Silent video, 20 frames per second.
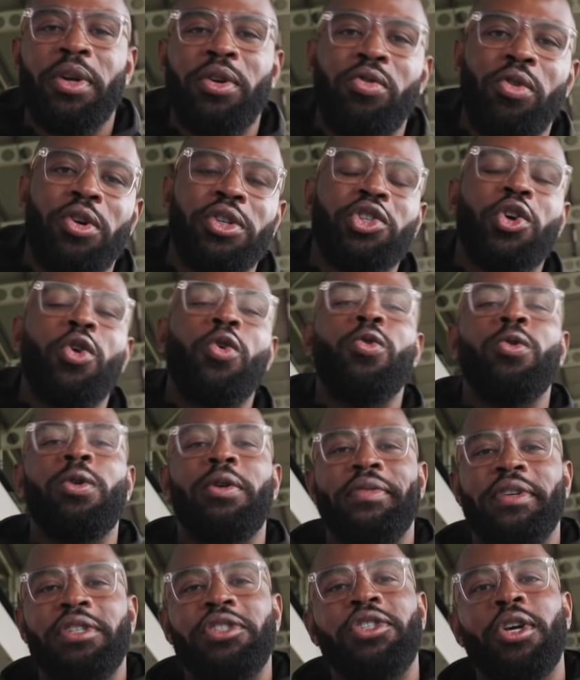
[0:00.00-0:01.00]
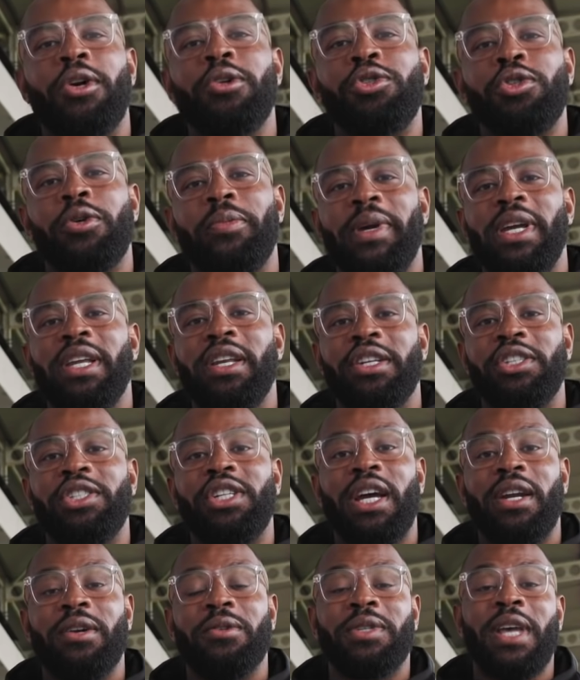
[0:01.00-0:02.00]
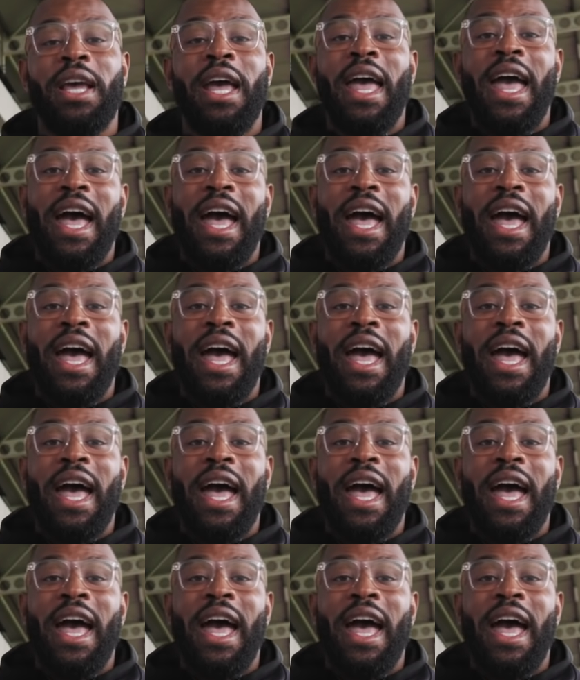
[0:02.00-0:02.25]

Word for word: across all of its social media channels